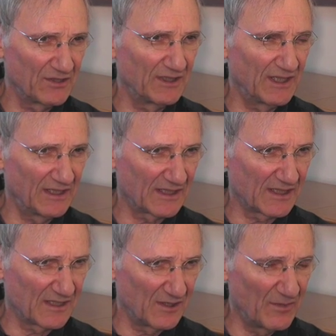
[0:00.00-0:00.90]

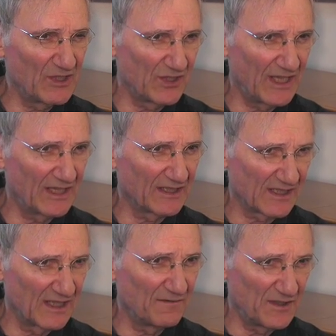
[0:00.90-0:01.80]
Genetics, human genetics,
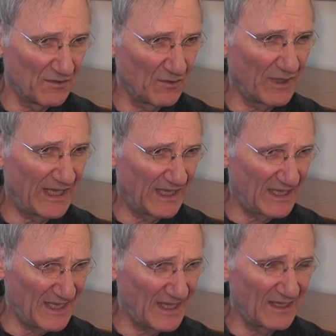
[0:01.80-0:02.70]
gives you the way
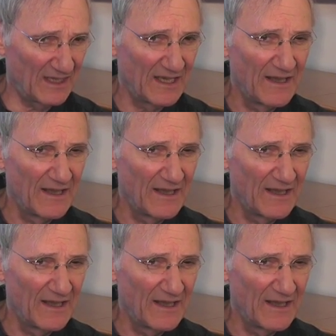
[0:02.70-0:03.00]
in,